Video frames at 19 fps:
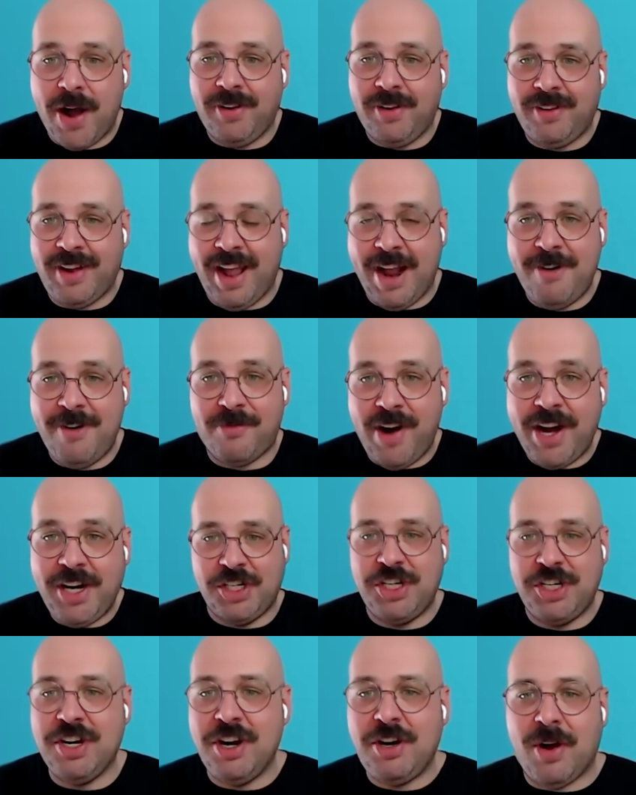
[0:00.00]
well and
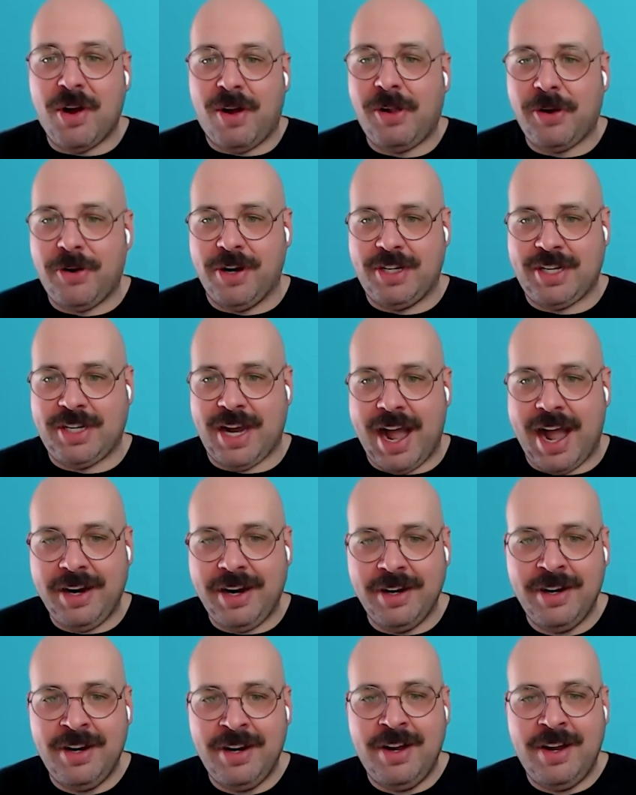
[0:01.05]
reaching a goal or a
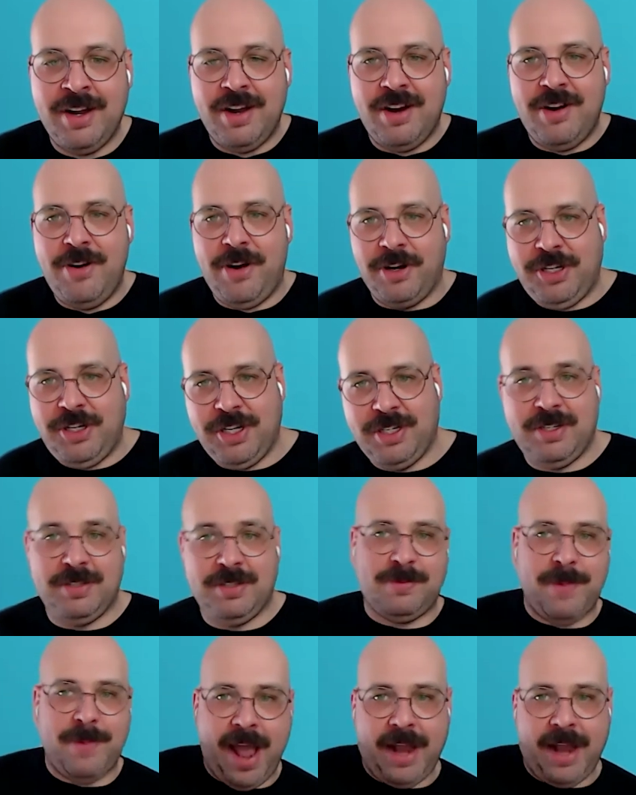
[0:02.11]
target. Not just
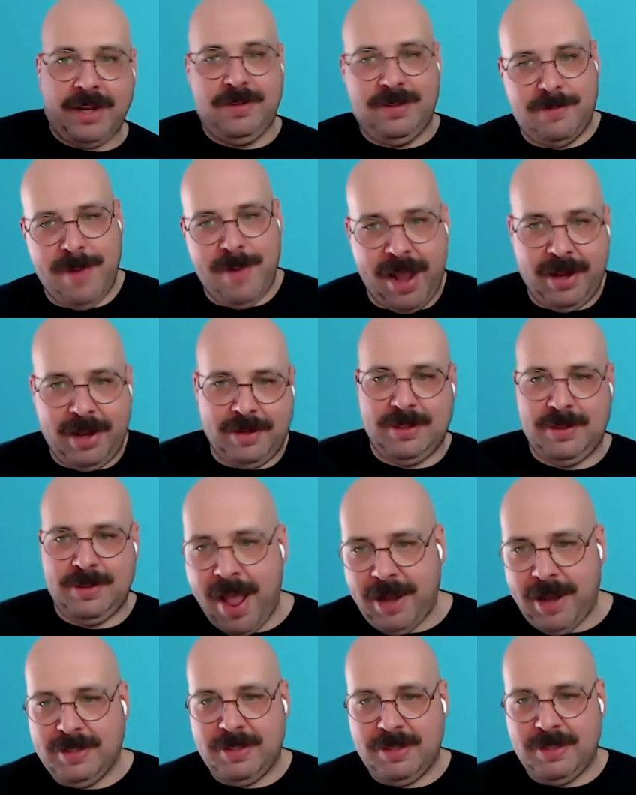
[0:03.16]
a smack
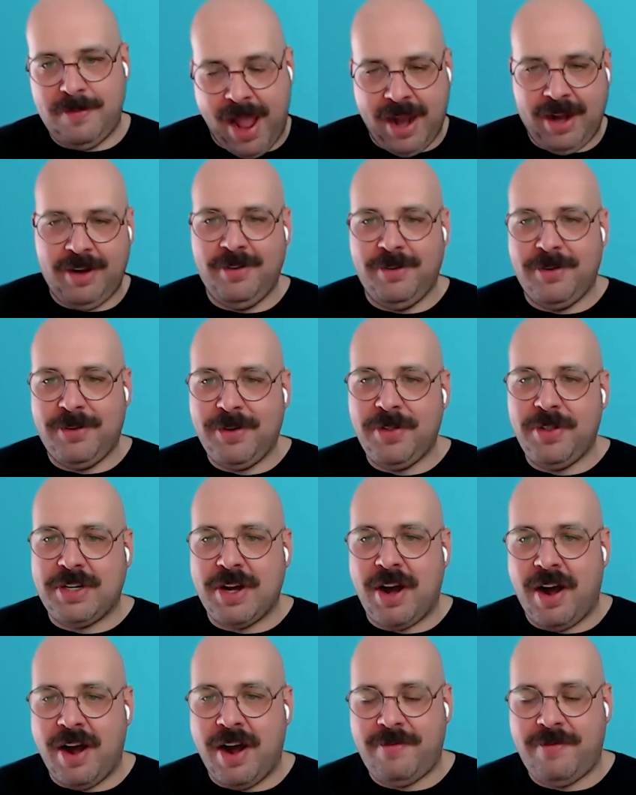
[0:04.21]
all the
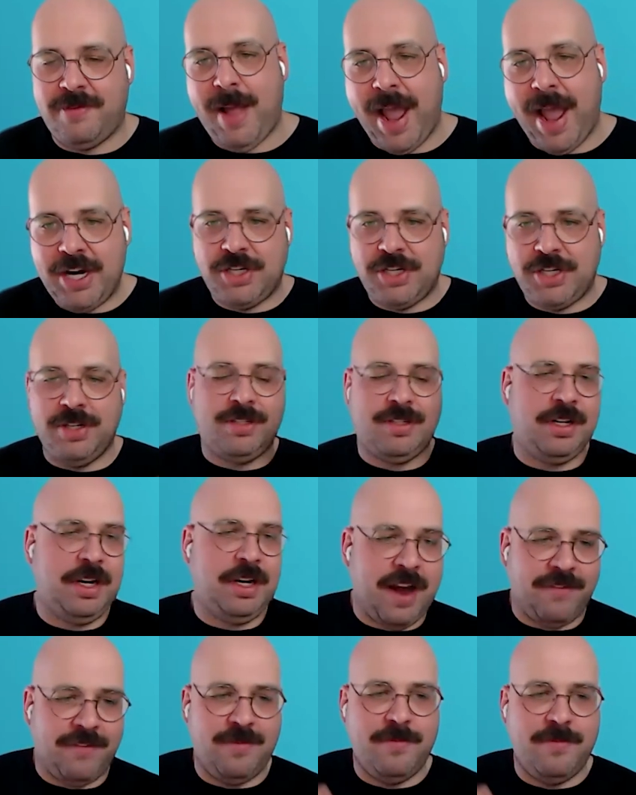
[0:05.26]
time from patients
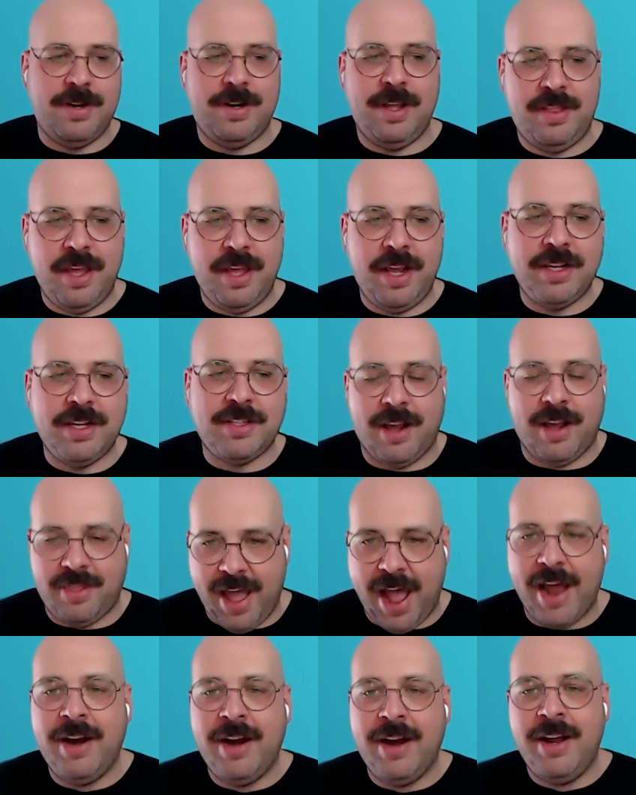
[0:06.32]
and government and things like
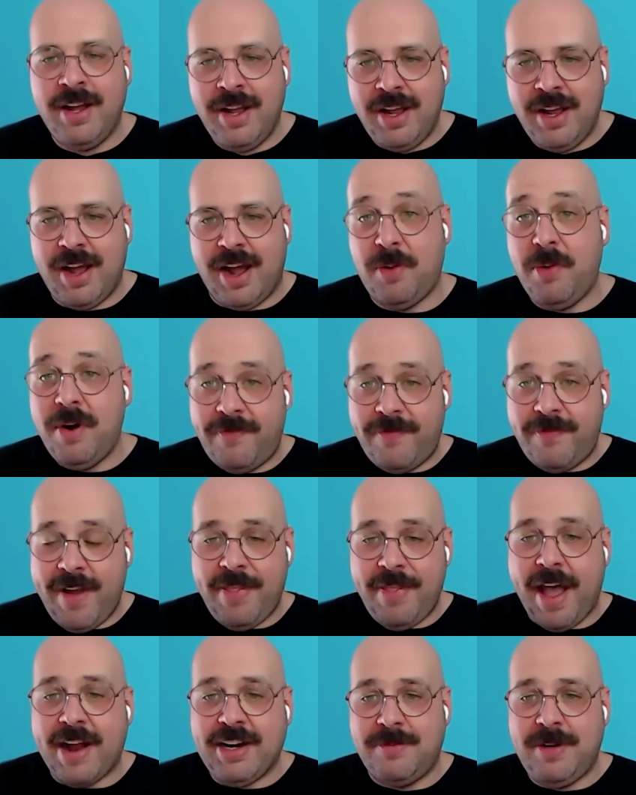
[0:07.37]
that. So we've
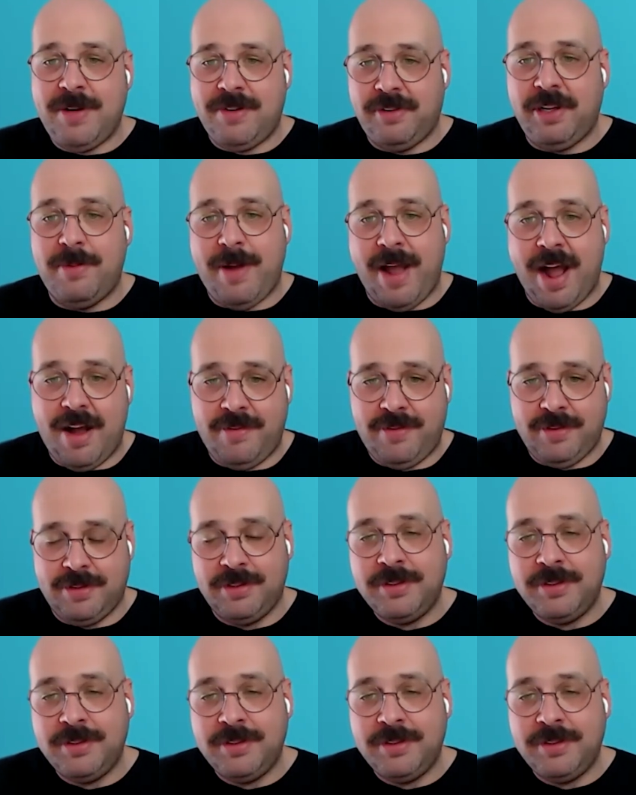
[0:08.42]
found that to be really powerful.